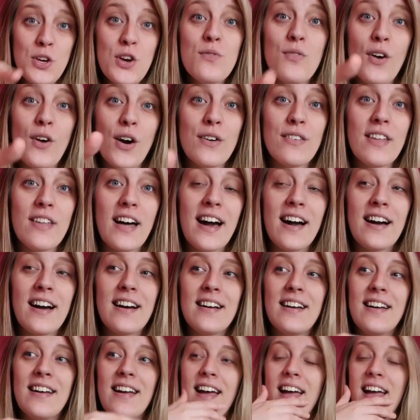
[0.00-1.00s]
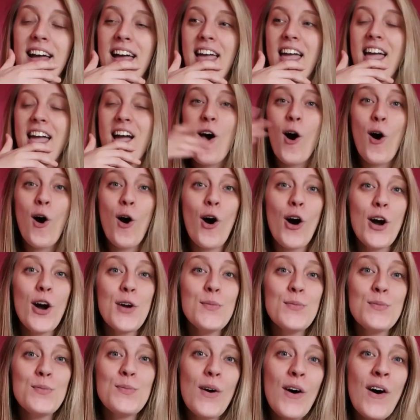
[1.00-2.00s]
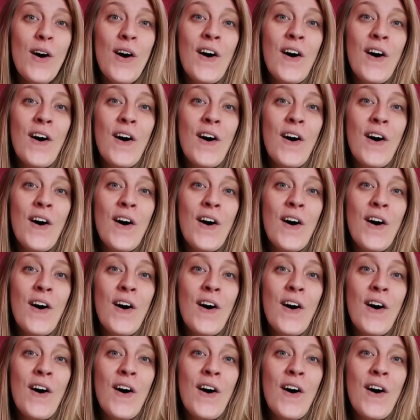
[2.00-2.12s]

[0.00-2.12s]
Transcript: wrote that. I